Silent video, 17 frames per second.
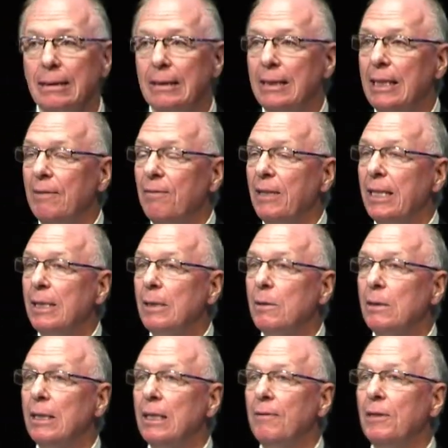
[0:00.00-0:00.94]

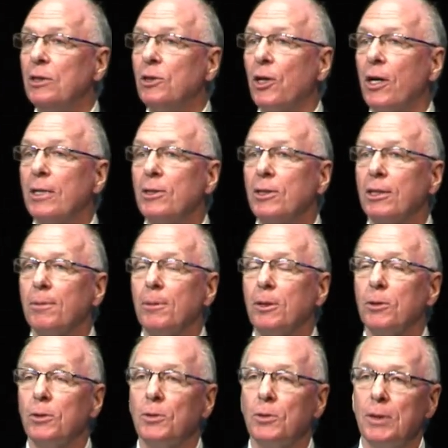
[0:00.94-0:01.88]
EVs, EV charging,
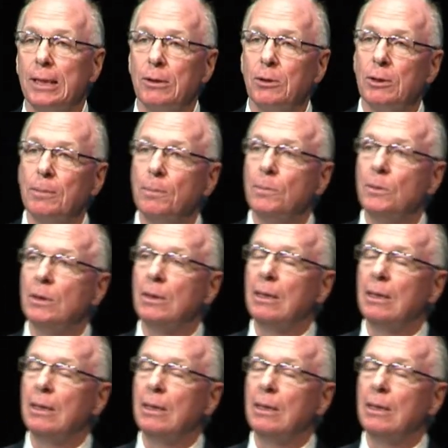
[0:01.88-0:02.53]
commercial system.